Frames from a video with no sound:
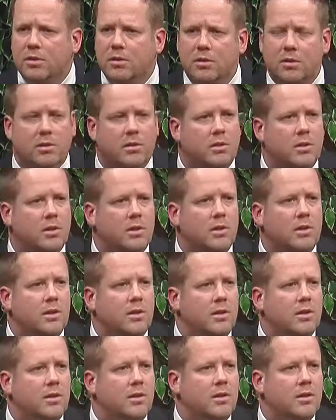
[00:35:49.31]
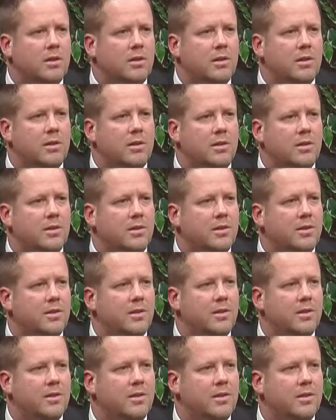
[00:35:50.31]

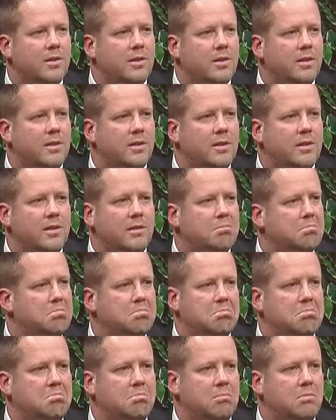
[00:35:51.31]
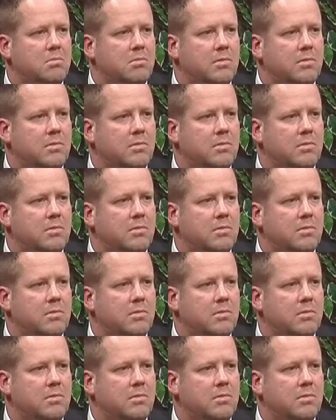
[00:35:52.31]
(silence)